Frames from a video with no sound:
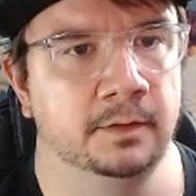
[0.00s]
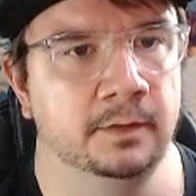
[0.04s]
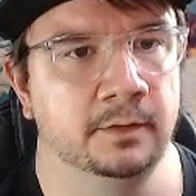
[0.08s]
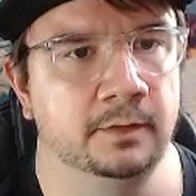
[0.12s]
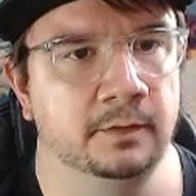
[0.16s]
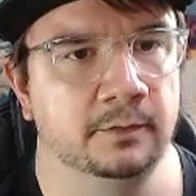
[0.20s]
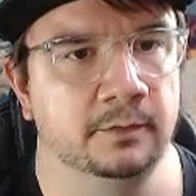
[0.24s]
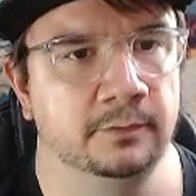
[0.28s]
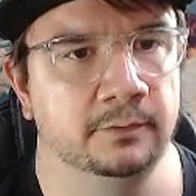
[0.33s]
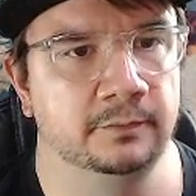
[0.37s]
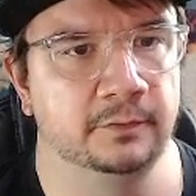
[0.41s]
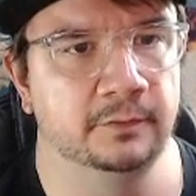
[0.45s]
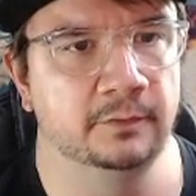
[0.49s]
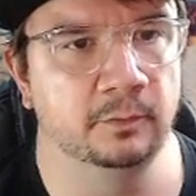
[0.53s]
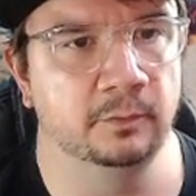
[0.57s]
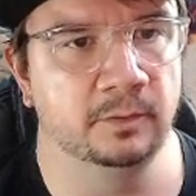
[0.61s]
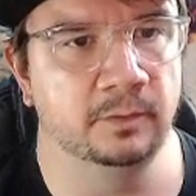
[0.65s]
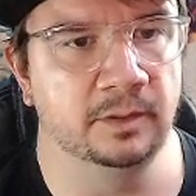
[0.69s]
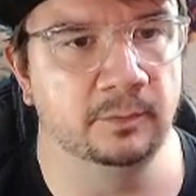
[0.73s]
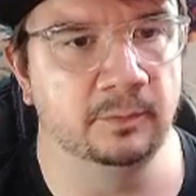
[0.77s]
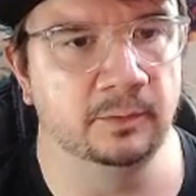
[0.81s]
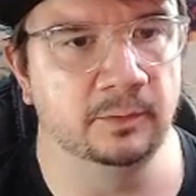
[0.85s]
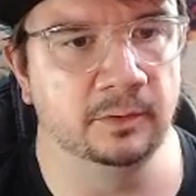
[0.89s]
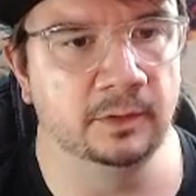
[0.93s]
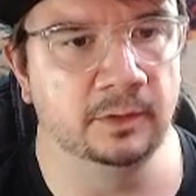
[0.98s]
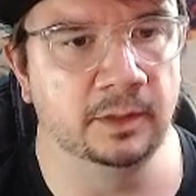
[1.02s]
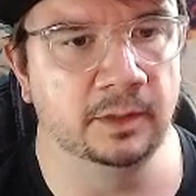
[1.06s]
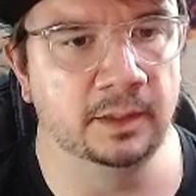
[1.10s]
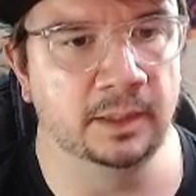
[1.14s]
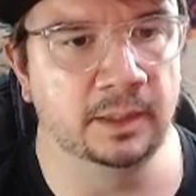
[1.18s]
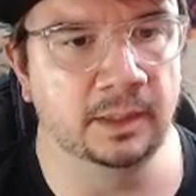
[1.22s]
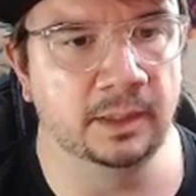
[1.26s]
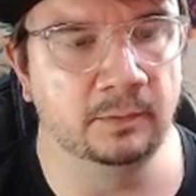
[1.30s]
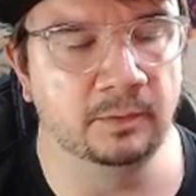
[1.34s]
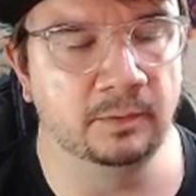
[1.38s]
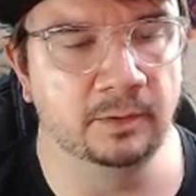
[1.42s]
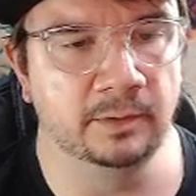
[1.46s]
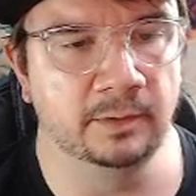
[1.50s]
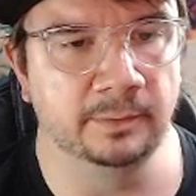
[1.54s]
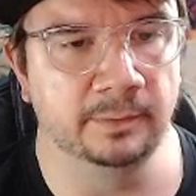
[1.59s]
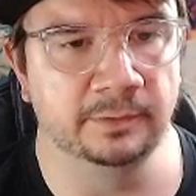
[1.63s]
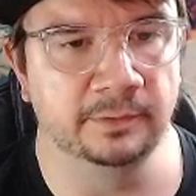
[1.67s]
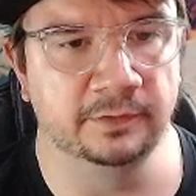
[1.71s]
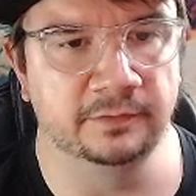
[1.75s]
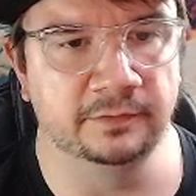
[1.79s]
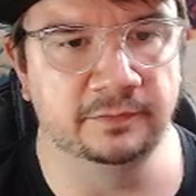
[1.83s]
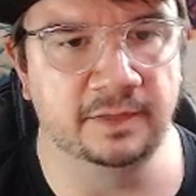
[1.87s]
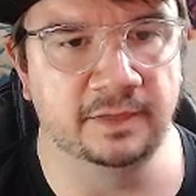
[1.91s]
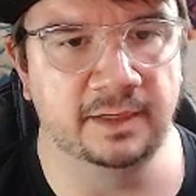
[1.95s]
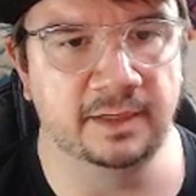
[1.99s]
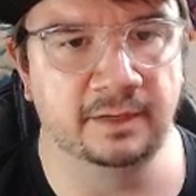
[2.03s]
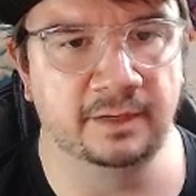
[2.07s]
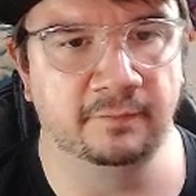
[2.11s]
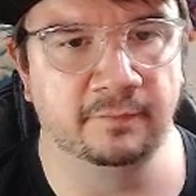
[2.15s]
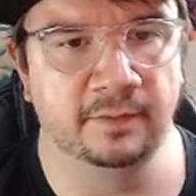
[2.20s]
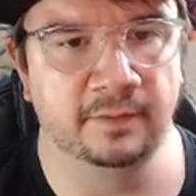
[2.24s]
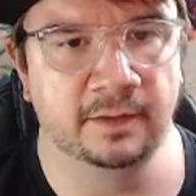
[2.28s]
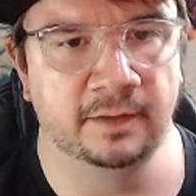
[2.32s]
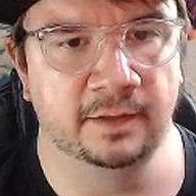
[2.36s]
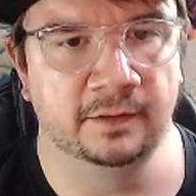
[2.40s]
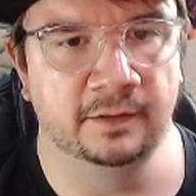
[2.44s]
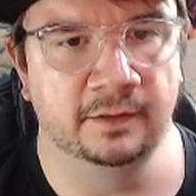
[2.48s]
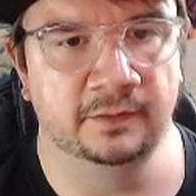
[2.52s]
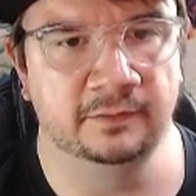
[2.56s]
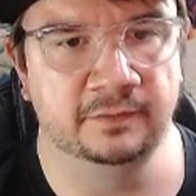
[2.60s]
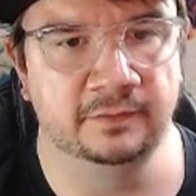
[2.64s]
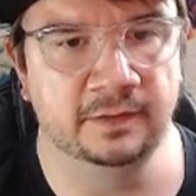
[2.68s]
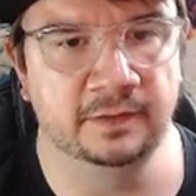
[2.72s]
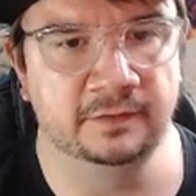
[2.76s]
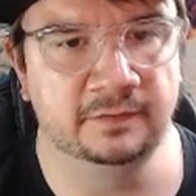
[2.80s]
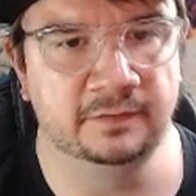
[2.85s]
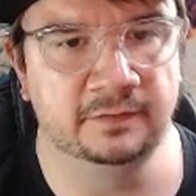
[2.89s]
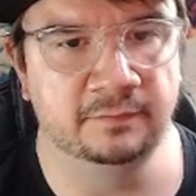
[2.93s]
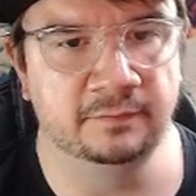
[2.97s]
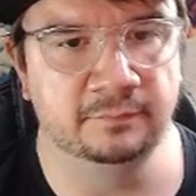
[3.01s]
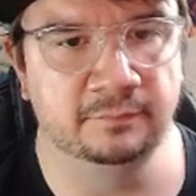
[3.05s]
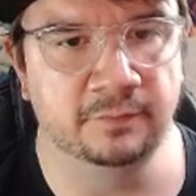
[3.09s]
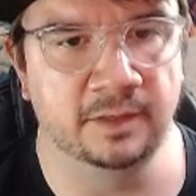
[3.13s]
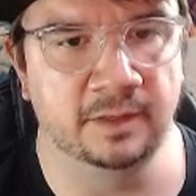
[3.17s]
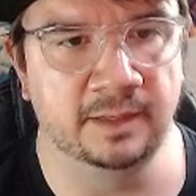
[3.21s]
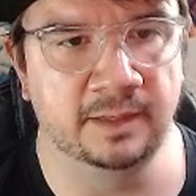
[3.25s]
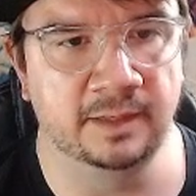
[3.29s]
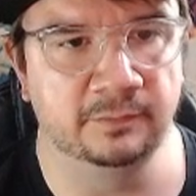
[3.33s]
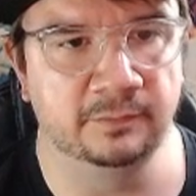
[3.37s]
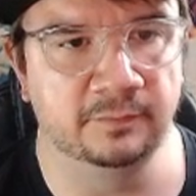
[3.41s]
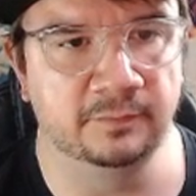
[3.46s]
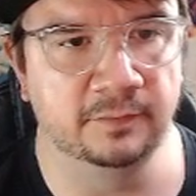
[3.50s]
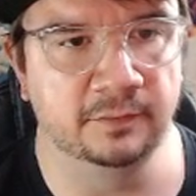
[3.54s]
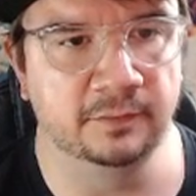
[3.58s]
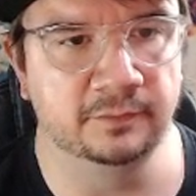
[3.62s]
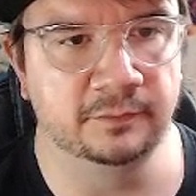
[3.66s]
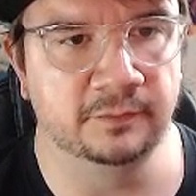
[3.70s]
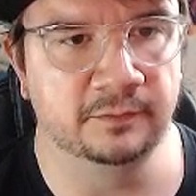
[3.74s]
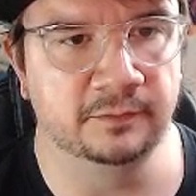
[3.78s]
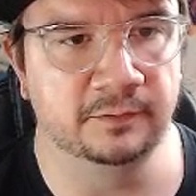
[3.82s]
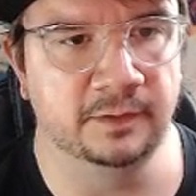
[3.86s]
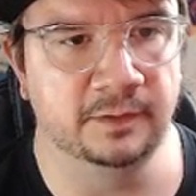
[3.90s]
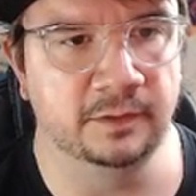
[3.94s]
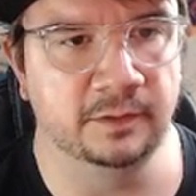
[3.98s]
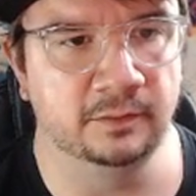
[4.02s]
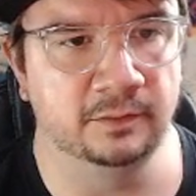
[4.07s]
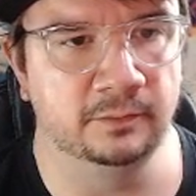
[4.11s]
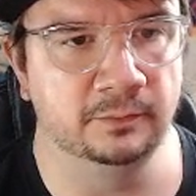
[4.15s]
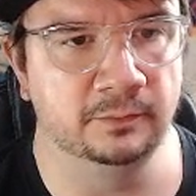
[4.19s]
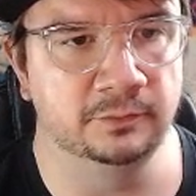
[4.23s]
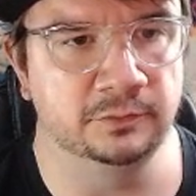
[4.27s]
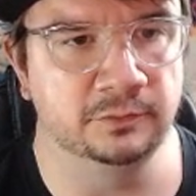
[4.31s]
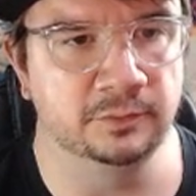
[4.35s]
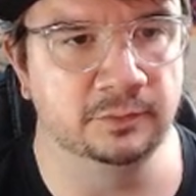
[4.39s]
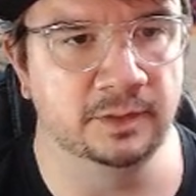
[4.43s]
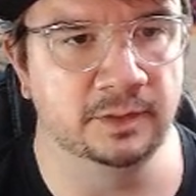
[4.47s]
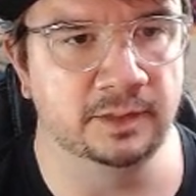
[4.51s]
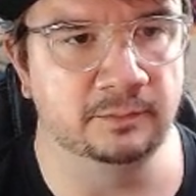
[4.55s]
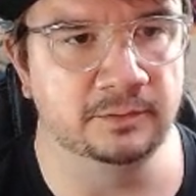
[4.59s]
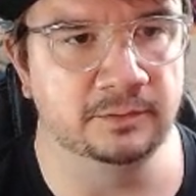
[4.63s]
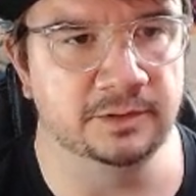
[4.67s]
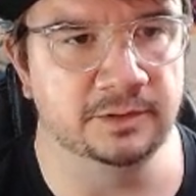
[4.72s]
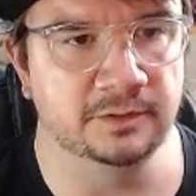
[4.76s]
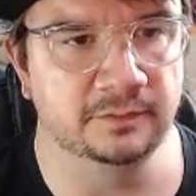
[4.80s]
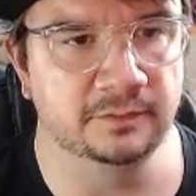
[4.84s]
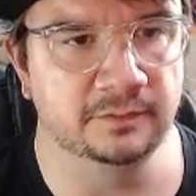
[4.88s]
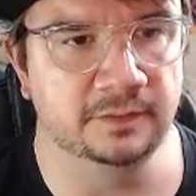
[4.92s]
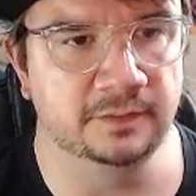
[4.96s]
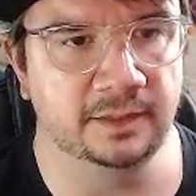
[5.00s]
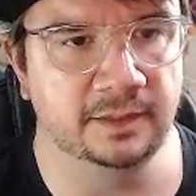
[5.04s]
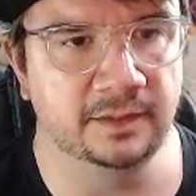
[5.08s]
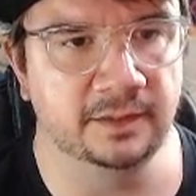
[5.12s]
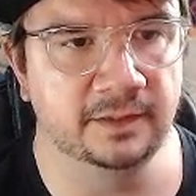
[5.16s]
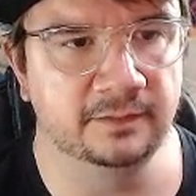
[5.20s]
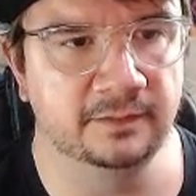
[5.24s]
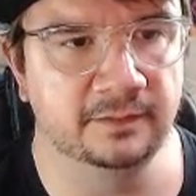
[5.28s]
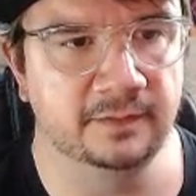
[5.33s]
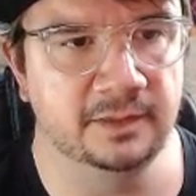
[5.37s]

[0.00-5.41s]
So we were able to save 16 frames versus the old trick, which is like this.